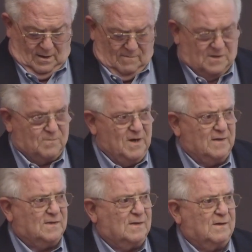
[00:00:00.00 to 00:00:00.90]
which
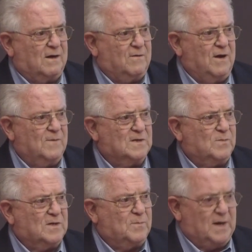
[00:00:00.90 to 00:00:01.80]
means agreements
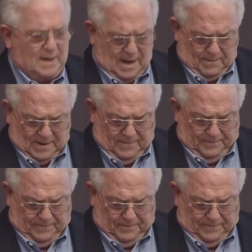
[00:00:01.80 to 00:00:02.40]
must be kept,